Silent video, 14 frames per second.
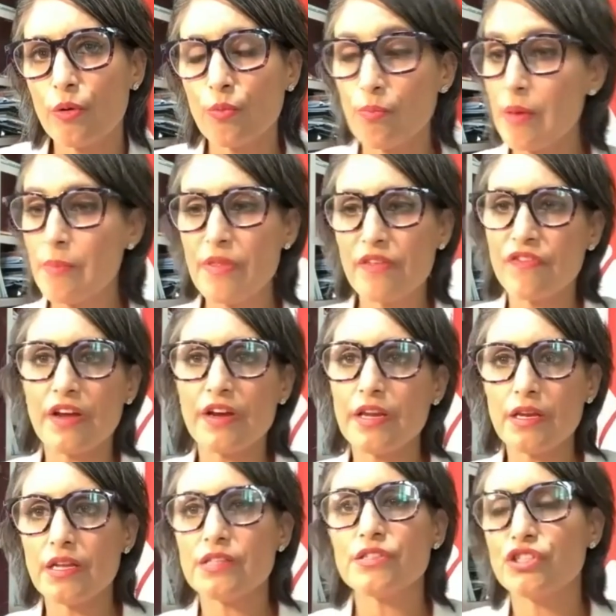maybe the
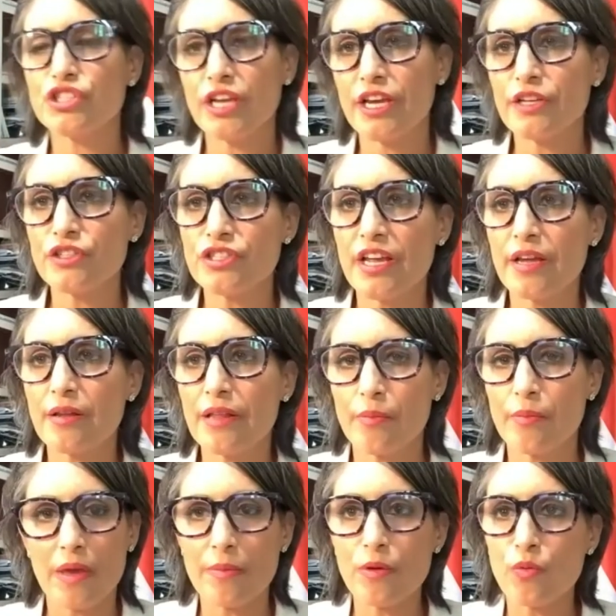funding needs to change nate like
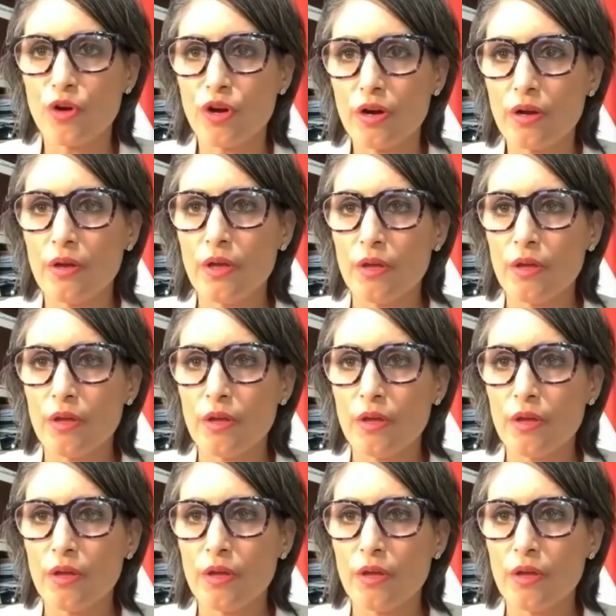maybe we're